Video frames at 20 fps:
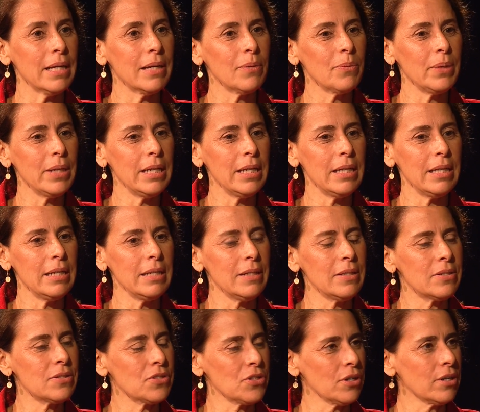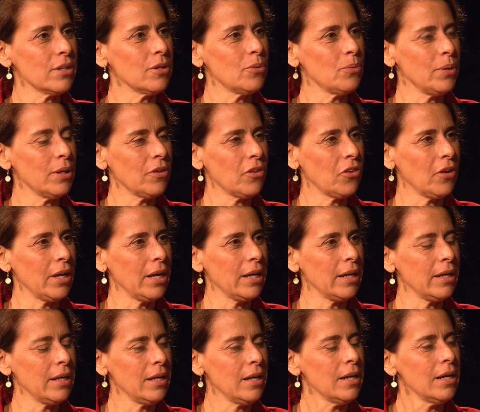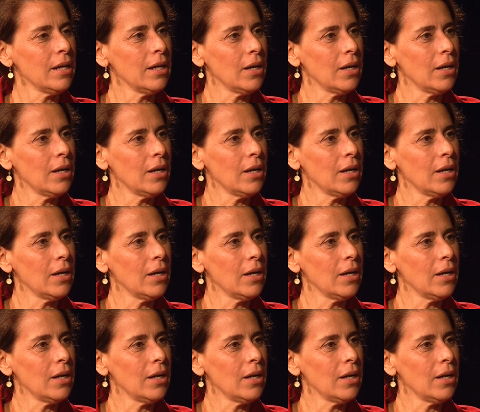And we started with a